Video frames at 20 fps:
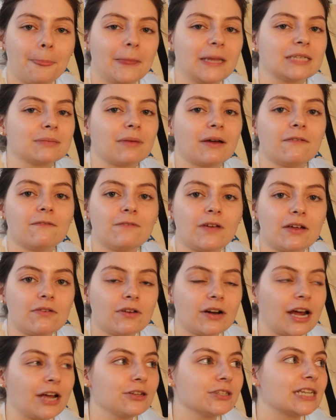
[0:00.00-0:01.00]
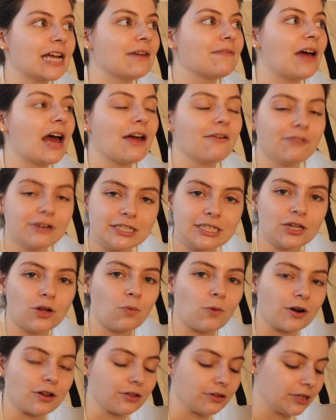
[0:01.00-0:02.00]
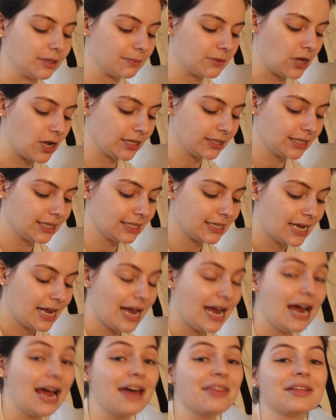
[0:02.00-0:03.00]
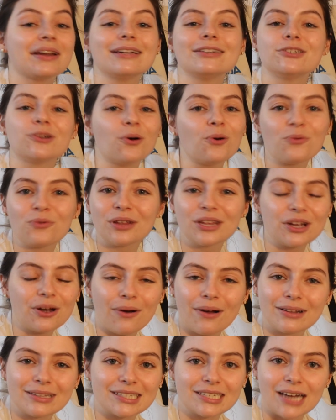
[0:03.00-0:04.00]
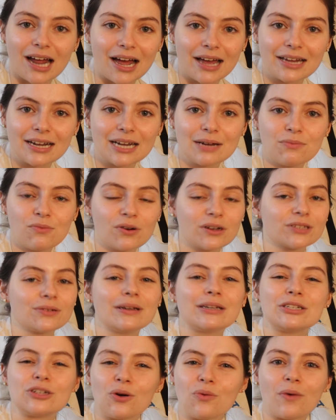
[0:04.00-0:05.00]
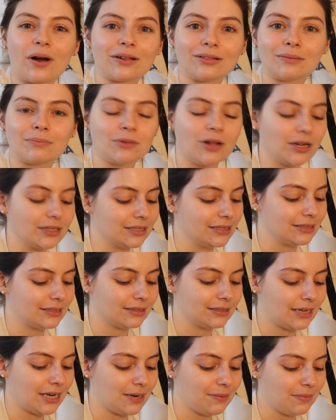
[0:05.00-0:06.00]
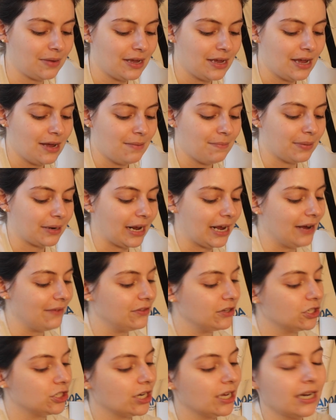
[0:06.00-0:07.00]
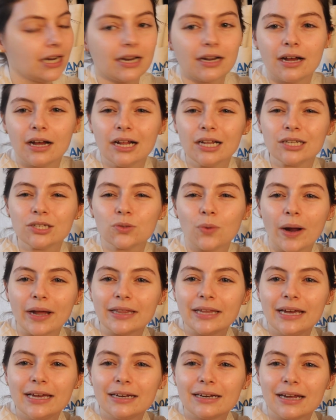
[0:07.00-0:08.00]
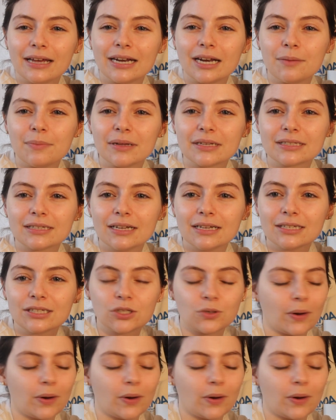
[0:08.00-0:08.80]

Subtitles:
It's my favorite. I used to have every single one of their lip glosses, and then I don't really go outside anymore, so I don't wear lip glosses the same. But I have the shade Twilight and Hibiscus.